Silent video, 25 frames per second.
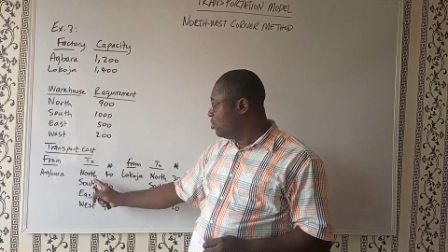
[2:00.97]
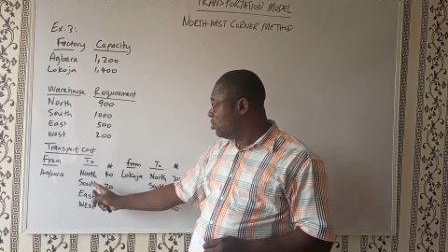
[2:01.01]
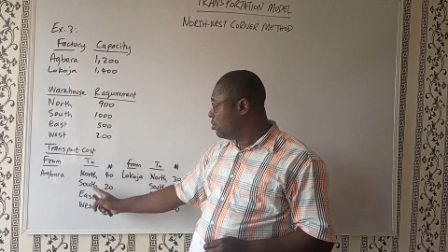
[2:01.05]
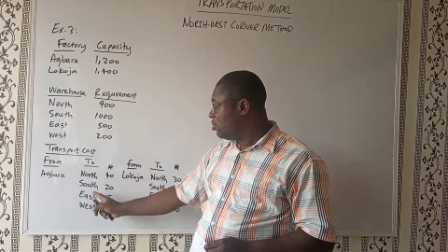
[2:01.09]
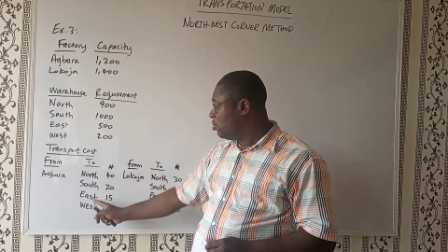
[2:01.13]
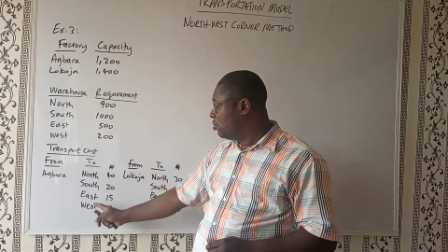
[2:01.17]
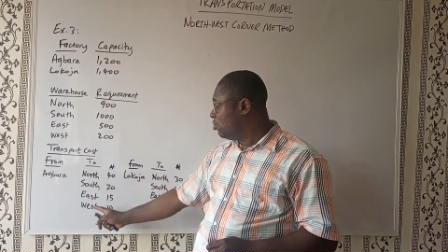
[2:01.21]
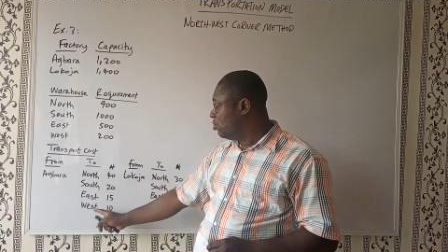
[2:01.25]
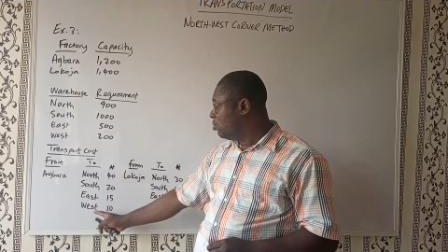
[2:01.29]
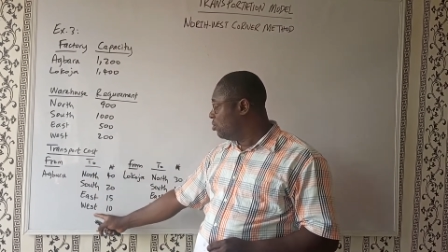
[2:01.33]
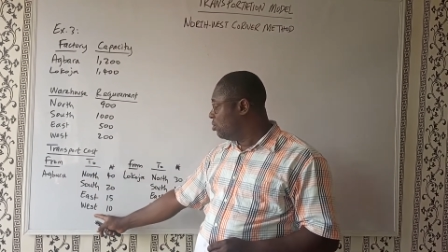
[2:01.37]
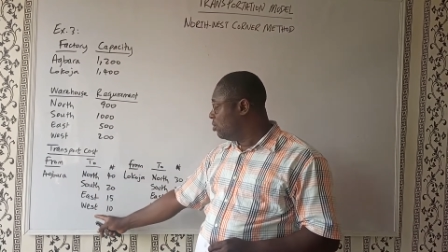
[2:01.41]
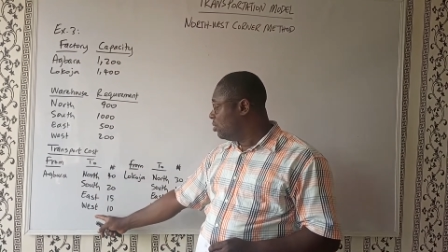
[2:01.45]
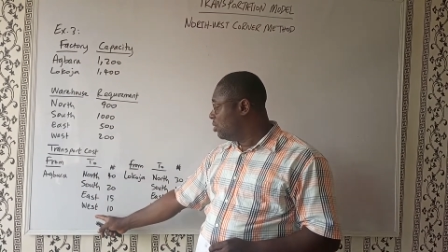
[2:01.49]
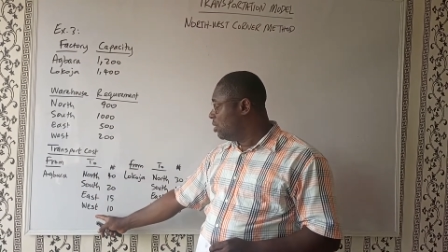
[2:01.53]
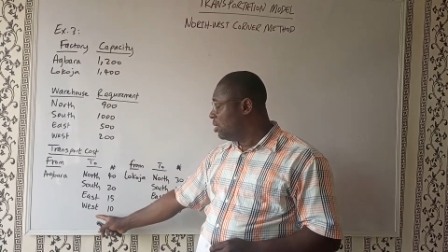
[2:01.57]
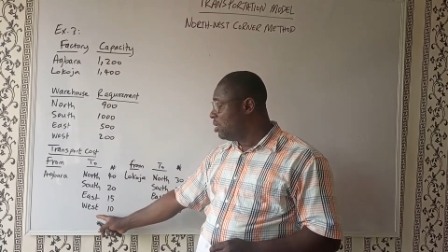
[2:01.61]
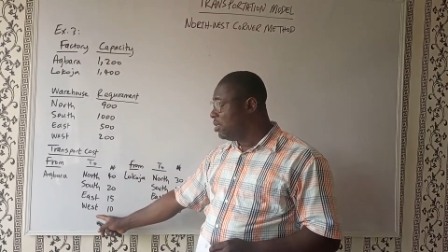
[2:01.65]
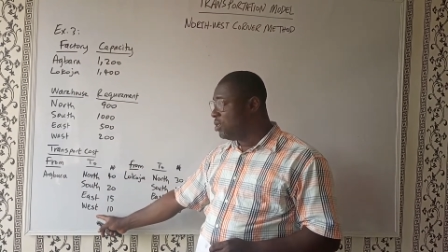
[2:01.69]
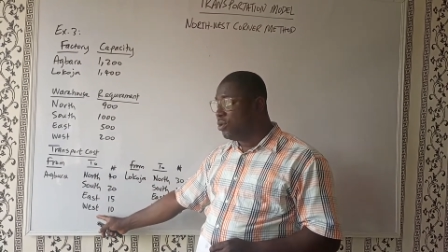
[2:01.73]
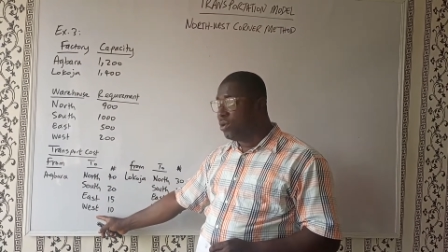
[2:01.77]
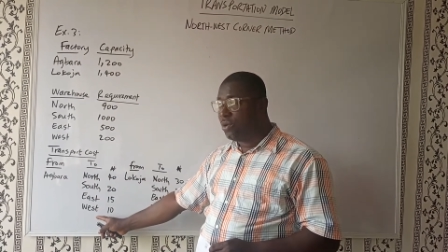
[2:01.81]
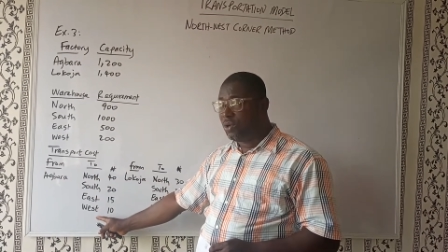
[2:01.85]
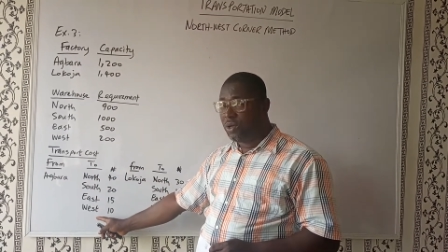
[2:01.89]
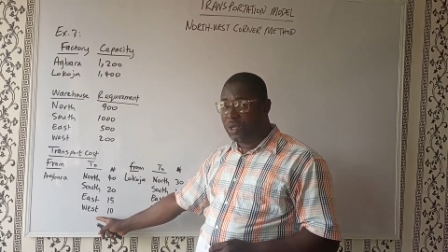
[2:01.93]
to
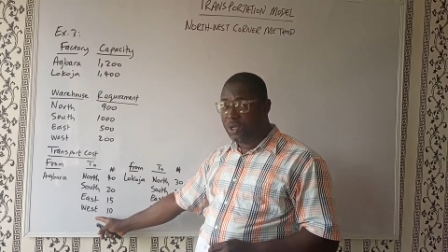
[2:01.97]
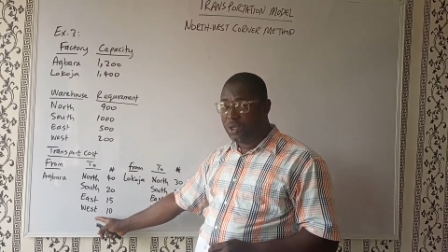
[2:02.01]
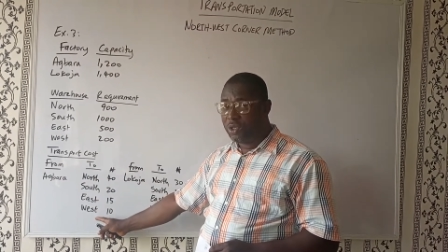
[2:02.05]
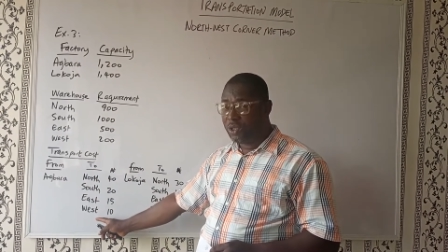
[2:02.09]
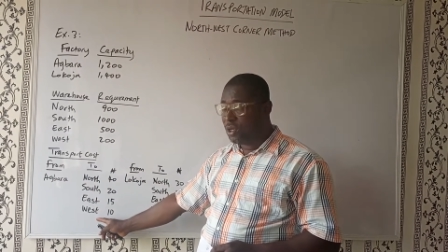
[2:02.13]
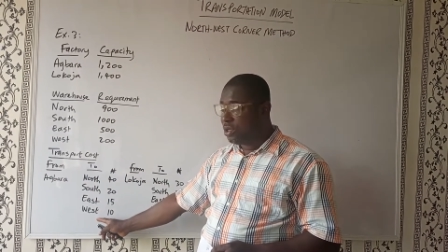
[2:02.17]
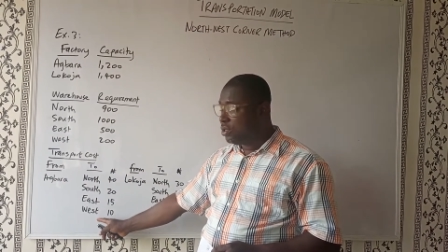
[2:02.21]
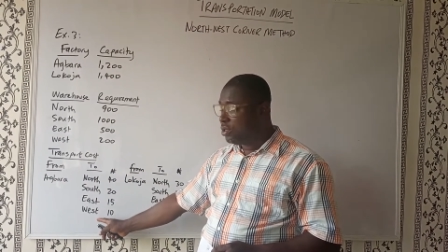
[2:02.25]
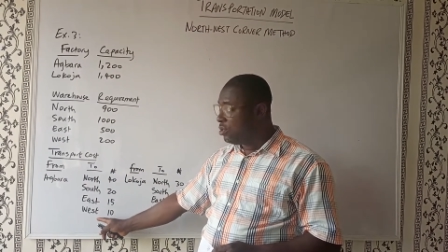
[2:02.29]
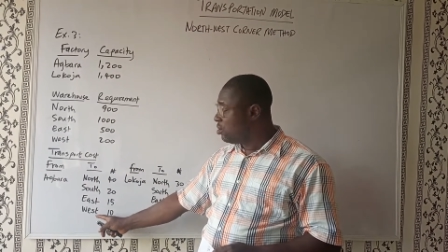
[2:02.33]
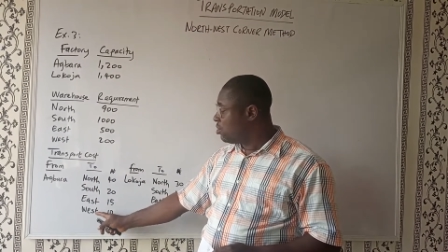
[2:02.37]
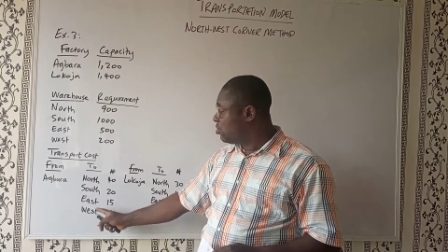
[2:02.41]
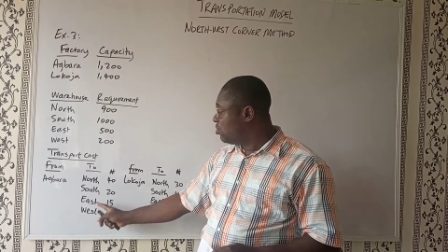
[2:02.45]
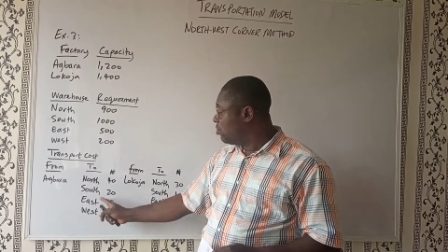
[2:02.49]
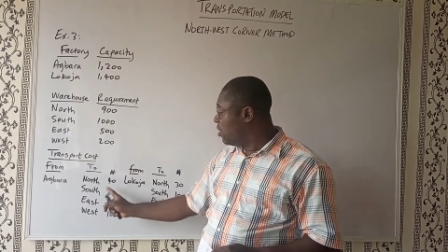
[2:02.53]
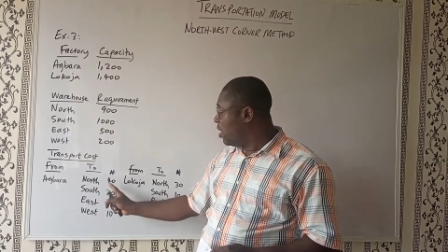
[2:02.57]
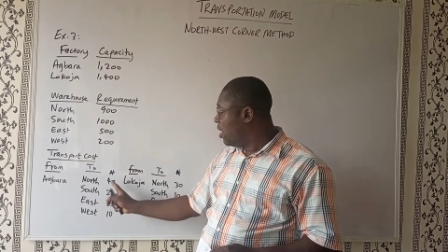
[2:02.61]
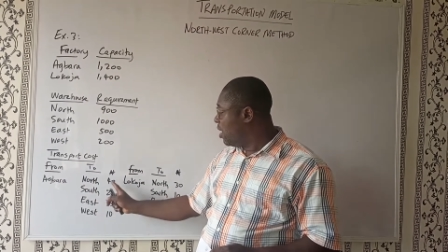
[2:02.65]
these locations. We